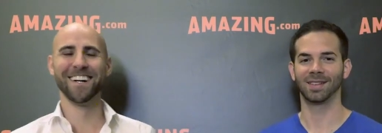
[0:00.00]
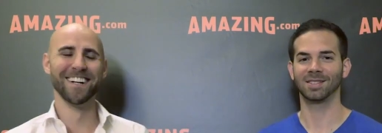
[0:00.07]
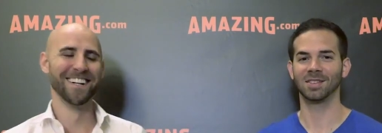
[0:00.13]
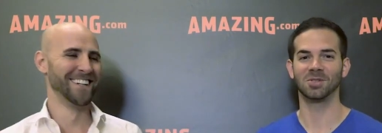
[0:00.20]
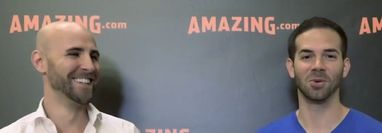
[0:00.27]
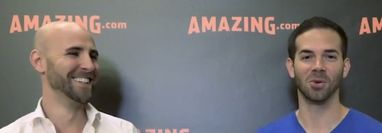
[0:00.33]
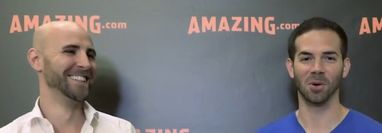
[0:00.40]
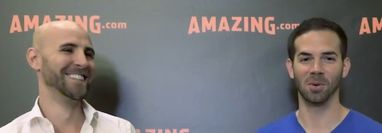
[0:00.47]
Speaker 1: it's
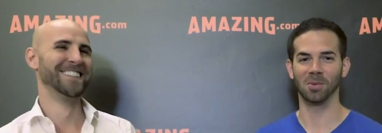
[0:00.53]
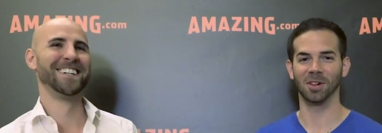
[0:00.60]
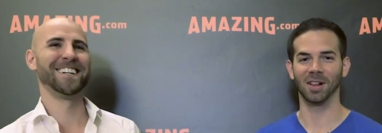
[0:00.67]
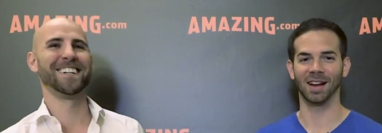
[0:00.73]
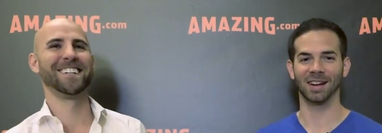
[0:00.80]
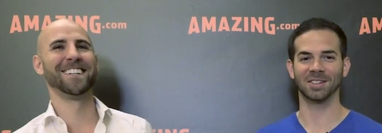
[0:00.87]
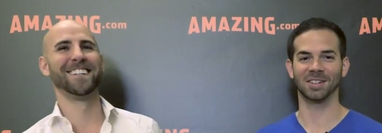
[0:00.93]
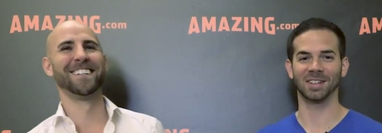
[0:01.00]
adorable,
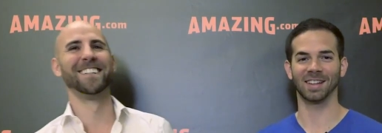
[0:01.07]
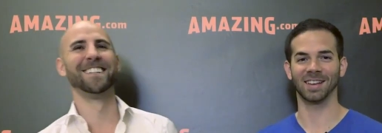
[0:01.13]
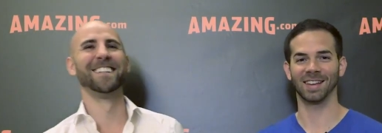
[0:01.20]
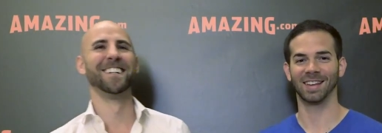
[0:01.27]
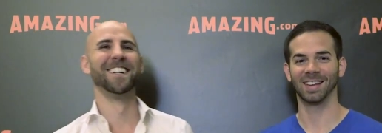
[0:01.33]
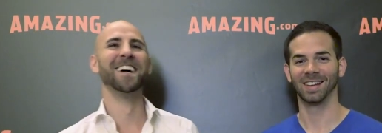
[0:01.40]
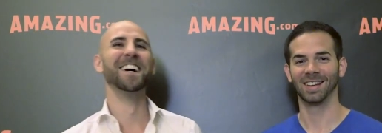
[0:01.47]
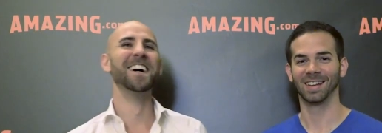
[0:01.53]
actually.
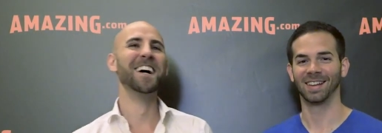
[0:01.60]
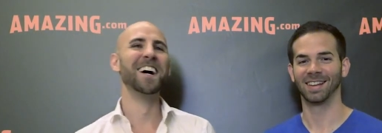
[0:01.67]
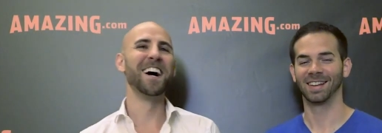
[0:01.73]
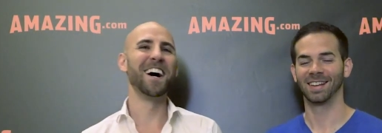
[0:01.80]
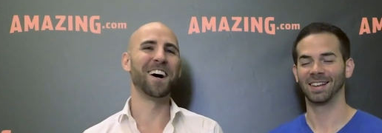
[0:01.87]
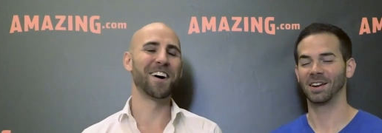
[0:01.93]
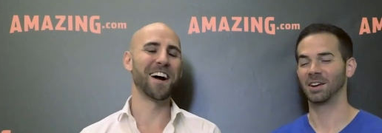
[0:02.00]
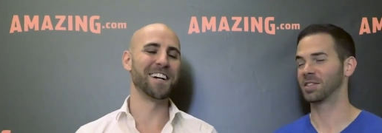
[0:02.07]

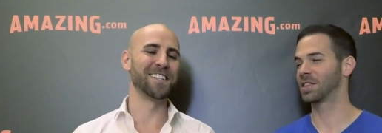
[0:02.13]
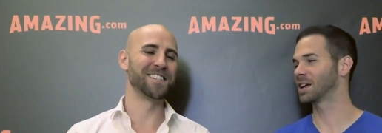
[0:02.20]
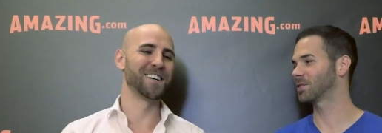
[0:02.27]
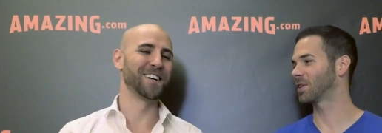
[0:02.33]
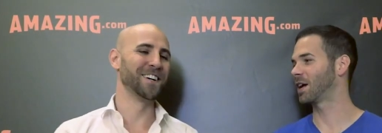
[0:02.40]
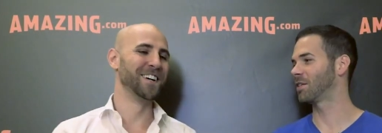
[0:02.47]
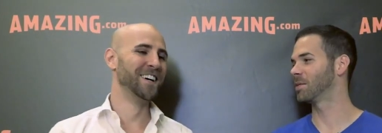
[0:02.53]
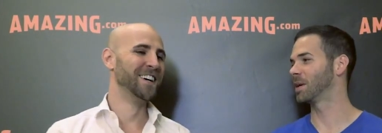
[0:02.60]
Speaker 2: All uh, right, uh, thanks
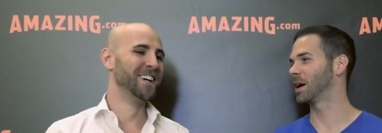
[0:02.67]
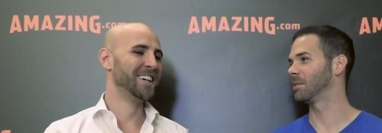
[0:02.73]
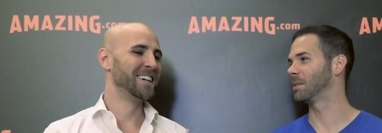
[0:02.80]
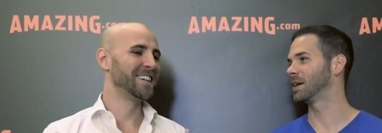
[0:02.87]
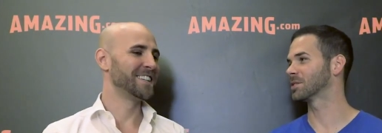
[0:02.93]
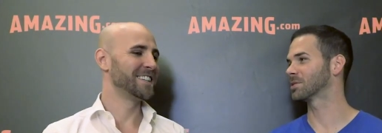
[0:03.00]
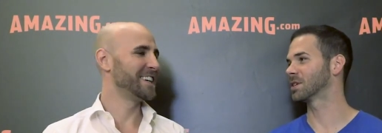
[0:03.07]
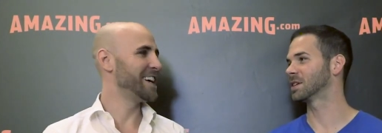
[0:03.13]
so, for having me on,
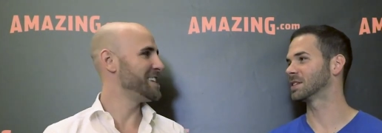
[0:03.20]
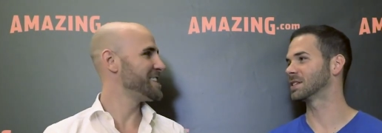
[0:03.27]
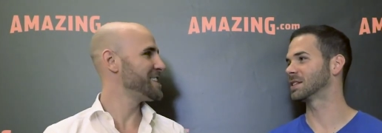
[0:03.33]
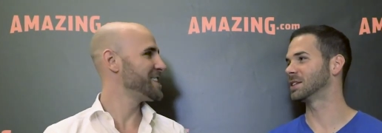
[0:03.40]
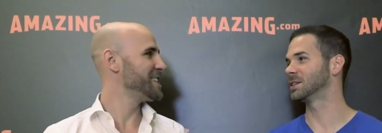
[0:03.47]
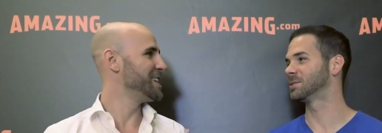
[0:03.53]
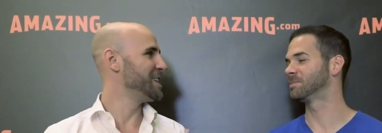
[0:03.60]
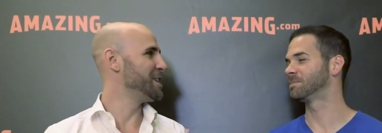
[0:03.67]
man. It's great yes, to
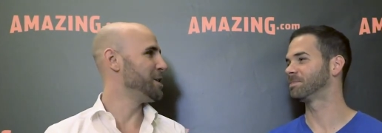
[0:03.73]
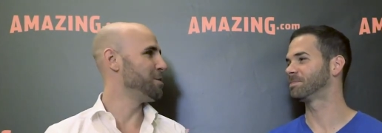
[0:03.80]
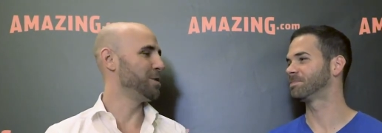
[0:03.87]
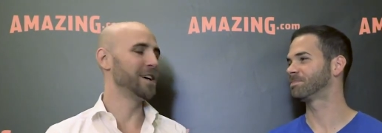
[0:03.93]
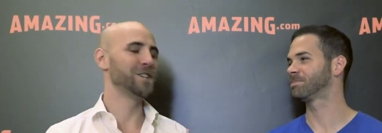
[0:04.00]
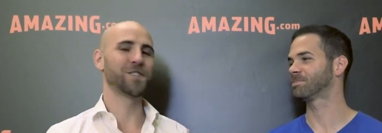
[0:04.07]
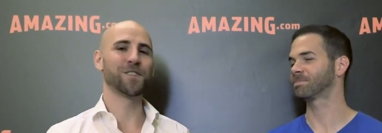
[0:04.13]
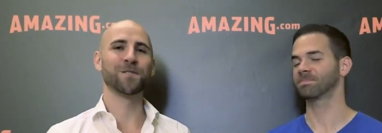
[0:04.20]
see you. No,
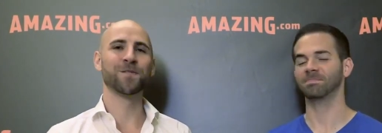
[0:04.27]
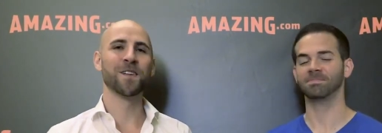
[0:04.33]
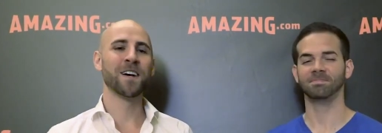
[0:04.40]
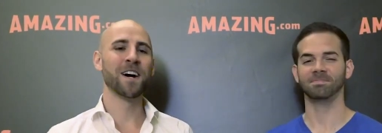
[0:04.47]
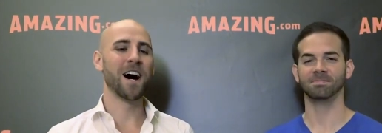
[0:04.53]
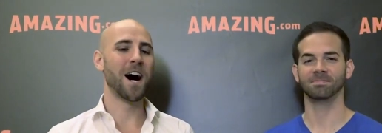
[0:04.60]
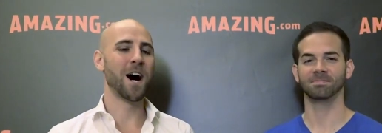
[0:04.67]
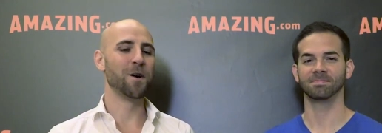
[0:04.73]
pleasure.
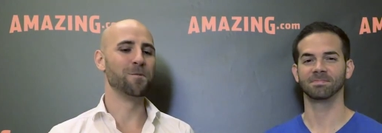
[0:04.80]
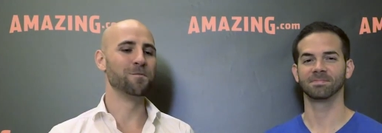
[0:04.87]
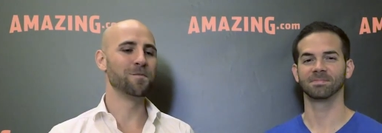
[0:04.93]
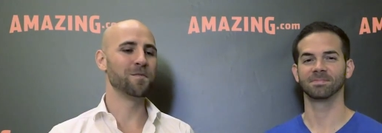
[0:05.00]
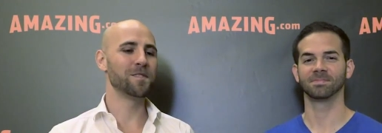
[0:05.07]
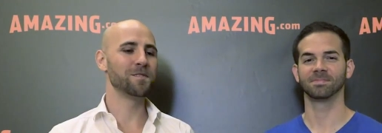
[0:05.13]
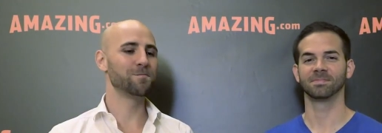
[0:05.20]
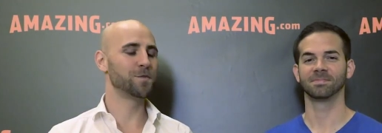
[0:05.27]
Um,
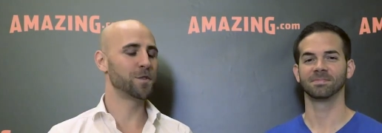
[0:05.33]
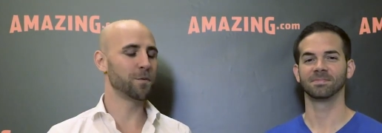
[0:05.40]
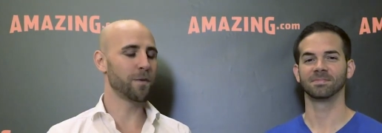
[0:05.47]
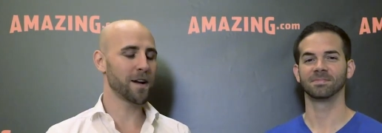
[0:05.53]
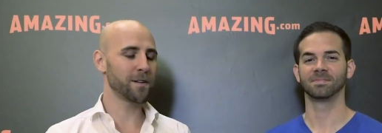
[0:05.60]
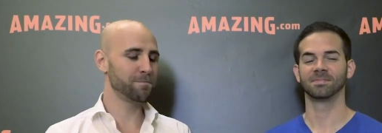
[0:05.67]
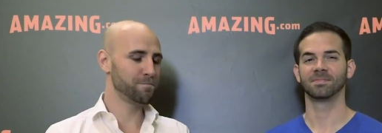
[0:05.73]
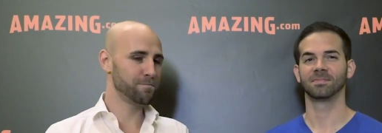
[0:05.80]
do you
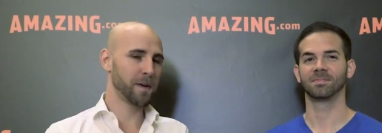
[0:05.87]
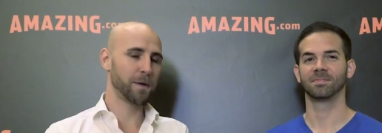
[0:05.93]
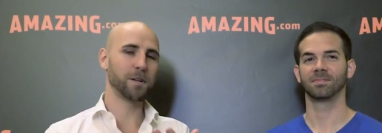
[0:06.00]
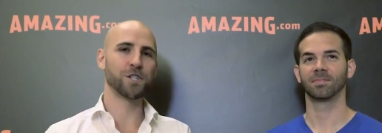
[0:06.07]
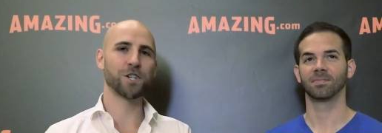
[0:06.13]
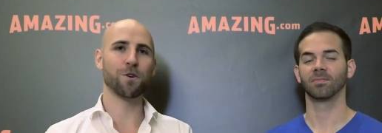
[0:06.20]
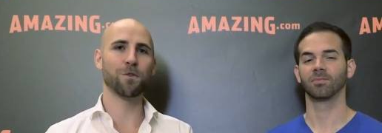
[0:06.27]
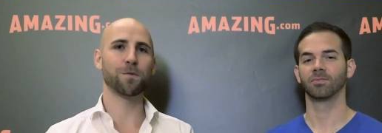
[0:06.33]
want to maybe
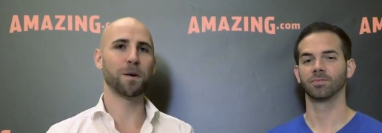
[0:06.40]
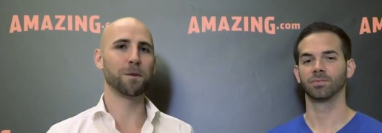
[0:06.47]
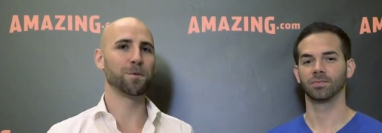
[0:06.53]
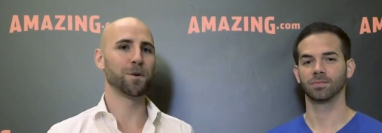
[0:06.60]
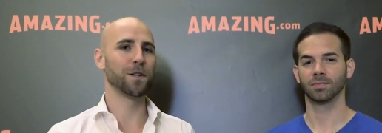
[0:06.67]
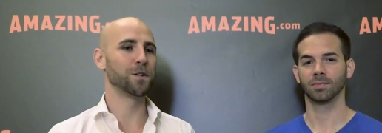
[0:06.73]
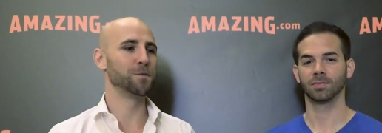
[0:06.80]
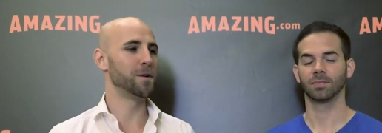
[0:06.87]
share with
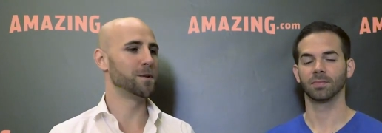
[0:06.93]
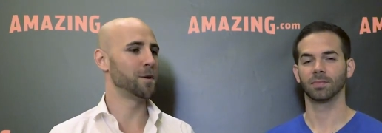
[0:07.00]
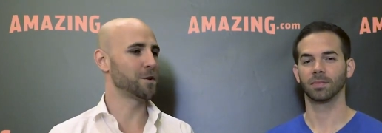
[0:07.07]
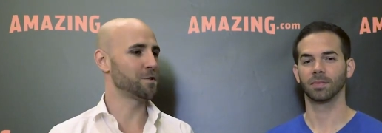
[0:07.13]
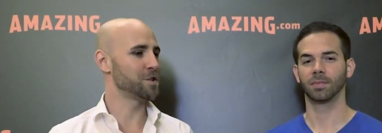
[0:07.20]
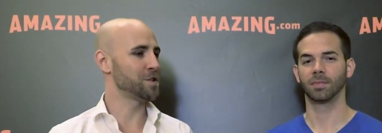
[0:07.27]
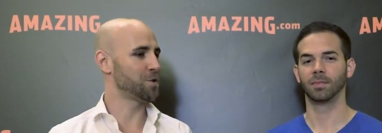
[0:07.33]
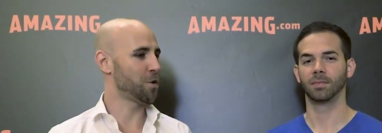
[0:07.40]
people a little bit about
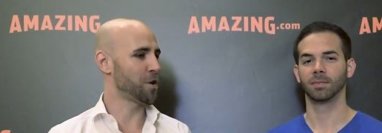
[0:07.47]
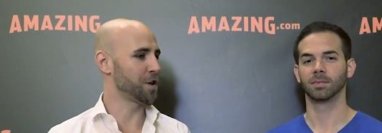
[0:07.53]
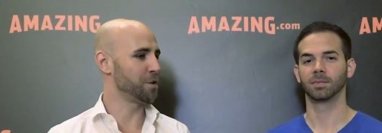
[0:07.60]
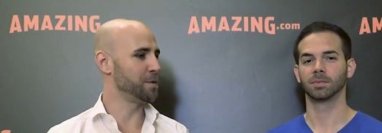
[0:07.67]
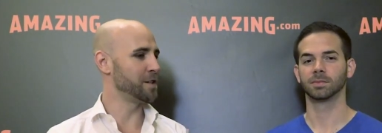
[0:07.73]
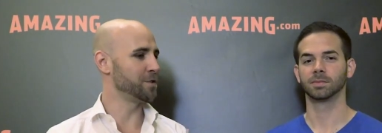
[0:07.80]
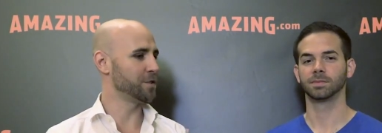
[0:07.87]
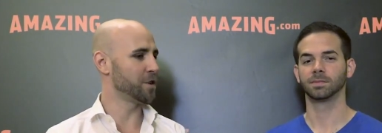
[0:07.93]
your story? You've been